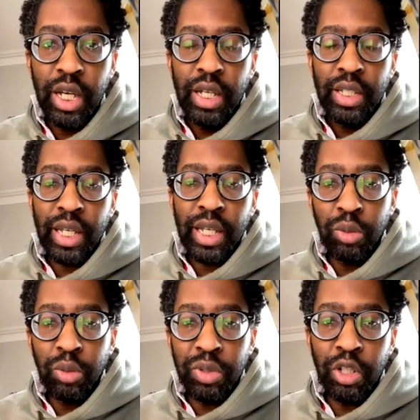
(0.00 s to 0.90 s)
to
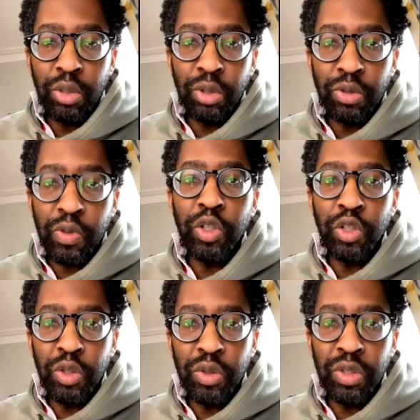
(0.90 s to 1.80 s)
help you when you're very
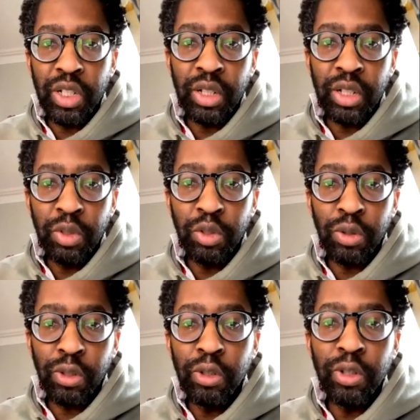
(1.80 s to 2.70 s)
junior, when you're
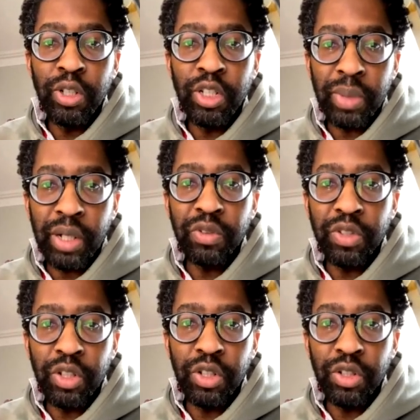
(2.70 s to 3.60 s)
clueless about
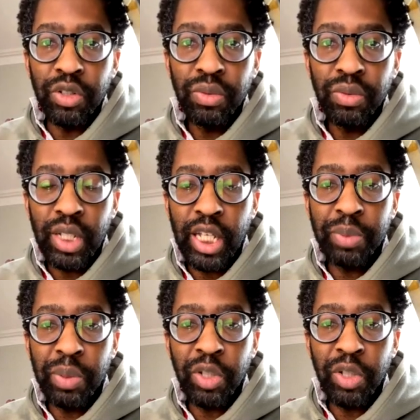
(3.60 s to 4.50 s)
research. And that has been
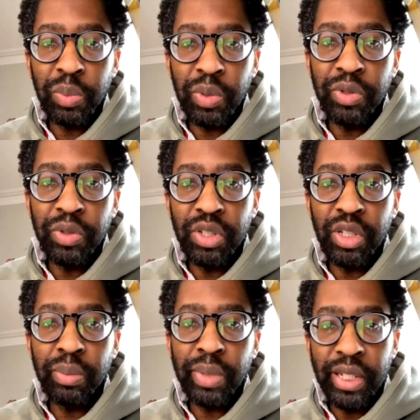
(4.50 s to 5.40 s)
my experience in some
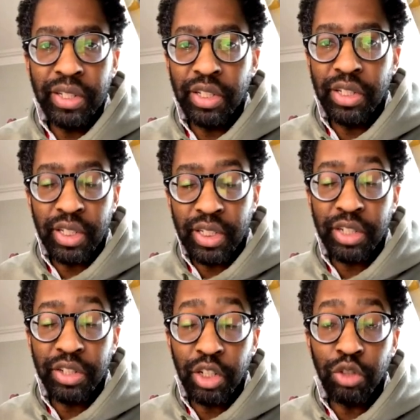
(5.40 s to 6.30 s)
places. It's
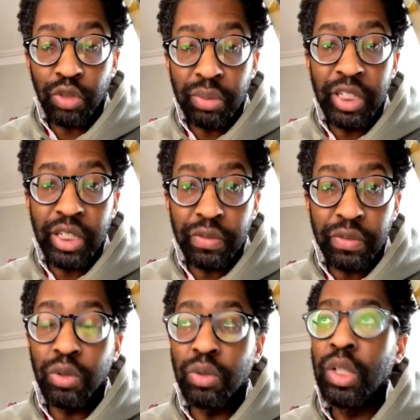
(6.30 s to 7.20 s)
actually extremely
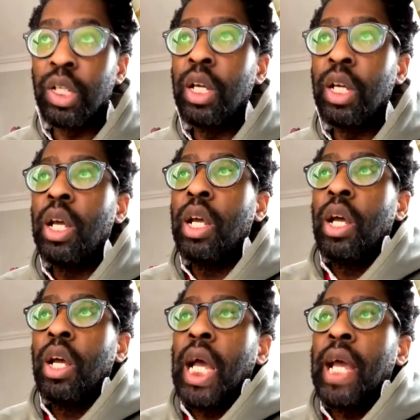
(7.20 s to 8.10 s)
difficult.
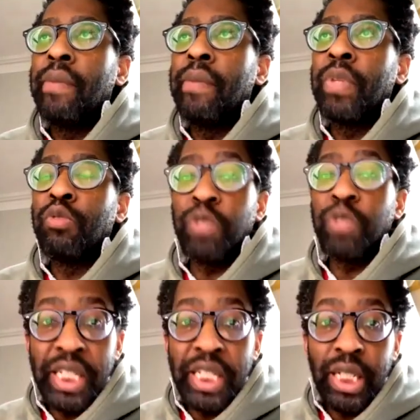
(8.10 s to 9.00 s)

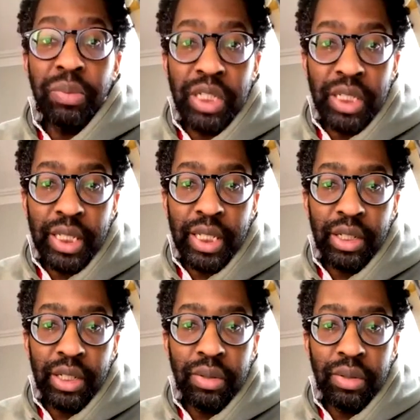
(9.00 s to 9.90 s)
Reading comes into this,
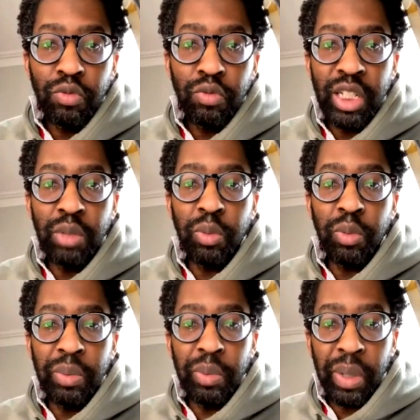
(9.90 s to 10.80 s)
reading what
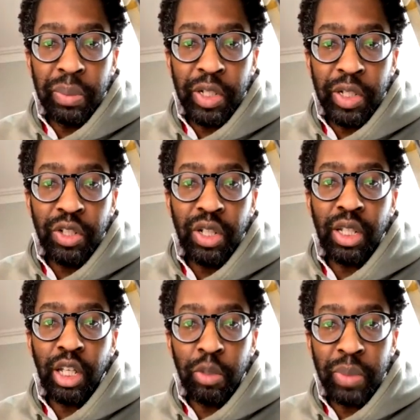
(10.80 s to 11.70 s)
people publish, how to
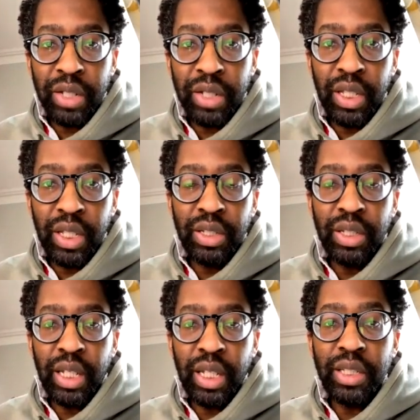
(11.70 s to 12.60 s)
go about things, and
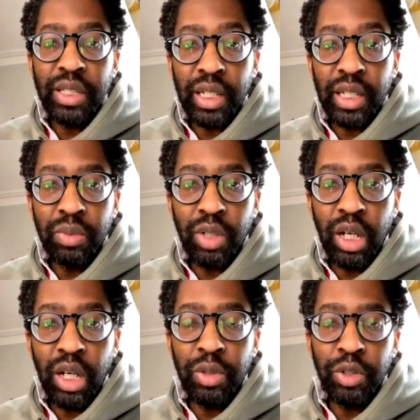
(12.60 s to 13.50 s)
that can take some
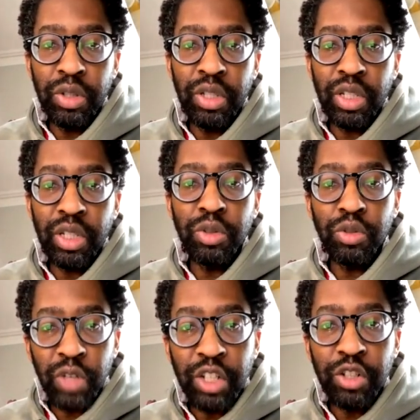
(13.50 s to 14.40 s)
time, but you do need some
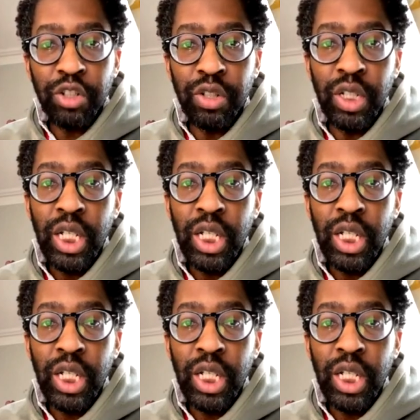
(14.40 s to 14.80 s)
direction.